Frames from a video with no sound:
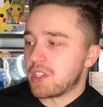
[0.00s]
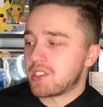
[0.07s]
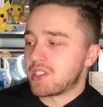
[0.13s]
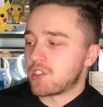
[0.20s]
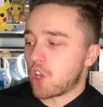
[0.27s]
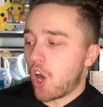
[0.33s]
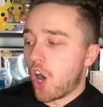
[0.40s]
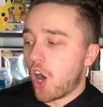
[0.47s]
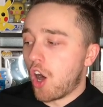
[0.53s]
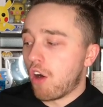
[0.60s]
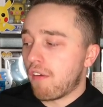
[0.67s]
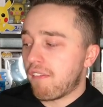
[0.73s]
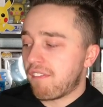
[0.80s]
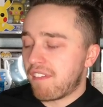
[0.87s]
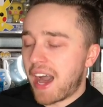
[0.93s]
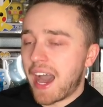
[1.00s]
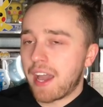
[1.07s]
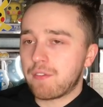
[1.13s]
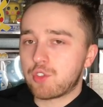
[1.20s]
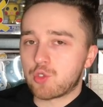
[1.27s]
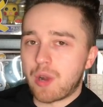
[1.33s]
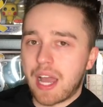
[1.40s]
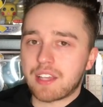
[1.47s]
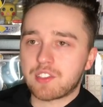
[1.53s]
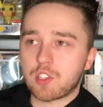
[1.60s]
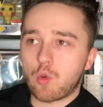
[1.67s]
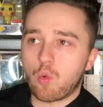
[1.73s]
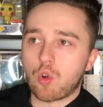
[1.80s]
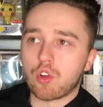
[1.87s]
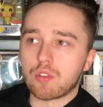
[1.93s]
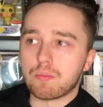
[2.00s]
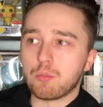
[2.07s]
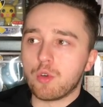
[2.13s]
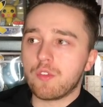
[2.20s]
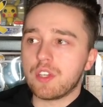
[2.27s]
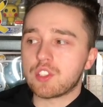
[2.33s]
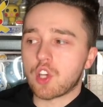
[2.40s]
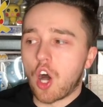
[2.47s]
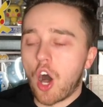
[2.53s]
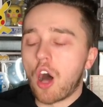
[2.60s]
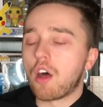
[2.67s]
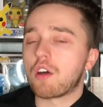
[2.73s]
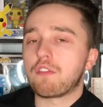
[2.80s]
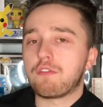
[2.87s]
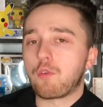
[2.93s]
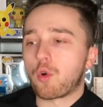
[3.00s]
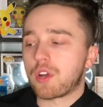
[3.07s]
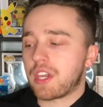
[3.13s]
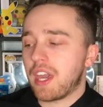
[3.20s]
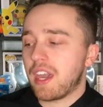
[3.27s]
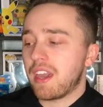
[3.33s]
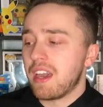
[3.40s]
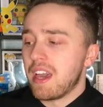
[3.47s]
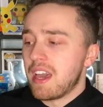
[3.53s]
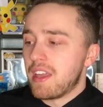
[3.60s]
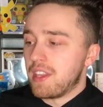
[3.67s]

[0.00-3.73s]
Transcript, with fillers: This is all 5 Jurassic World movies, all on 4K.